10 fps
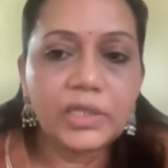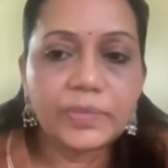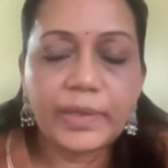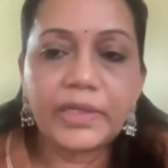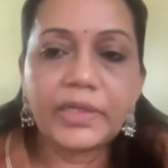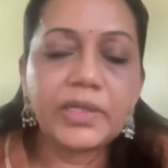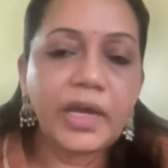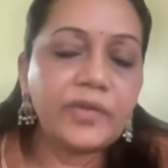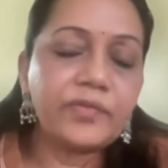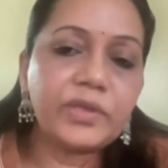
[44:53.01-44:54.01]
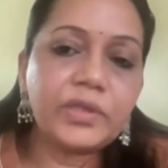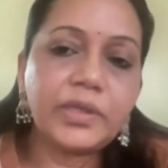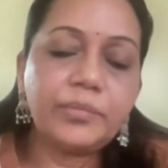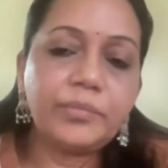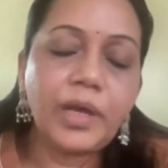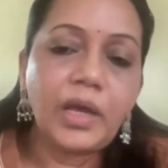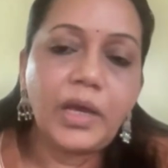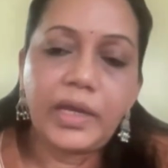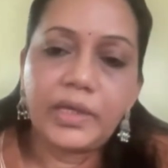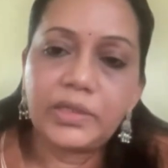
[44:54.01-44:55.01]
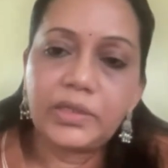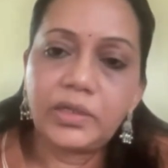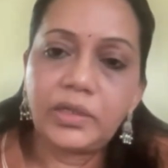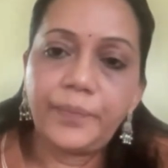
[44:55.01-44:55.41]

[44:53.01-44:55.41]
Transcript: spending time with them, and